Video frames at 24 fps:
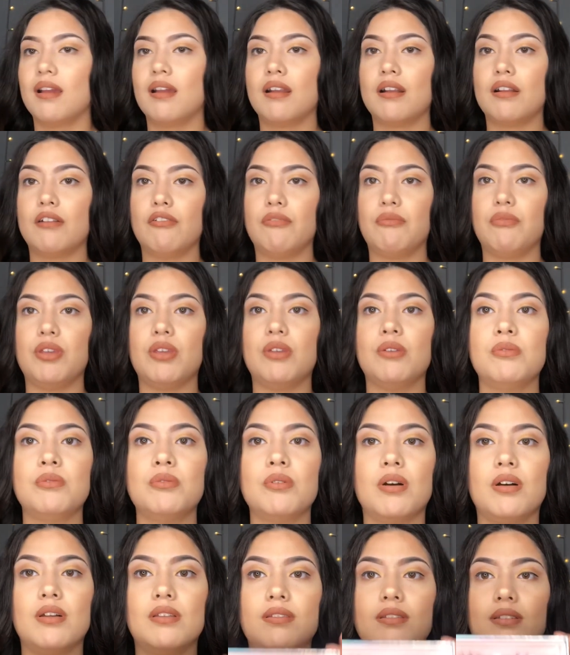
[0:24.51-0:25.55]
a review
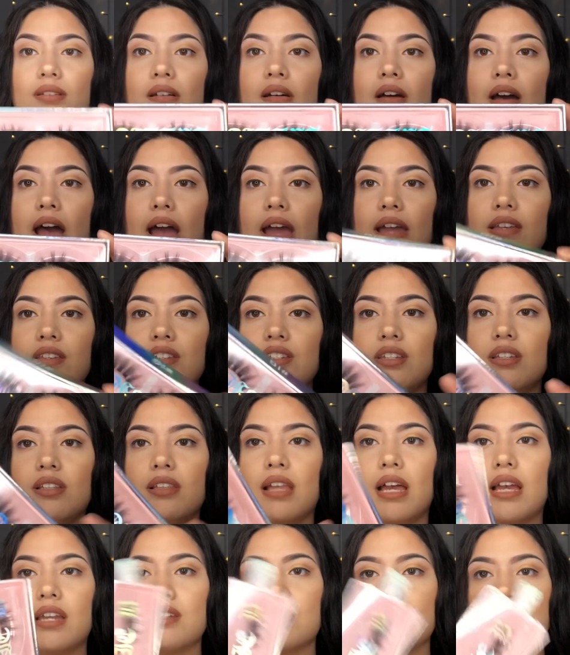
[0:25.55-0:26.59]
on the IG
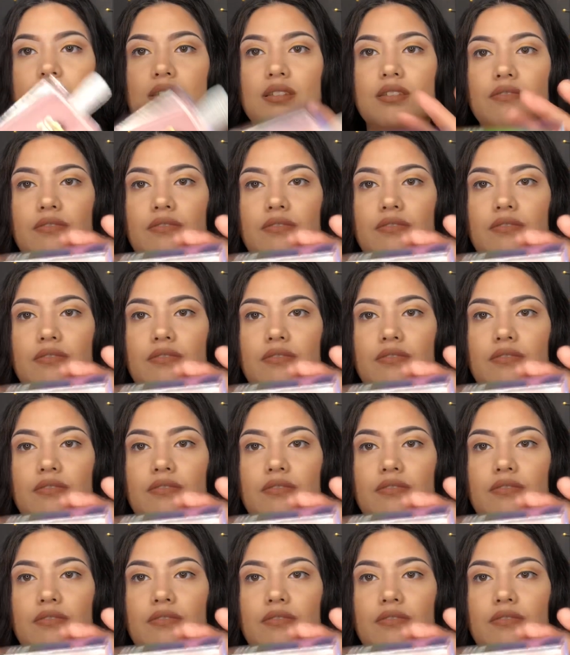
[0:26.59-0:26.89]
lashes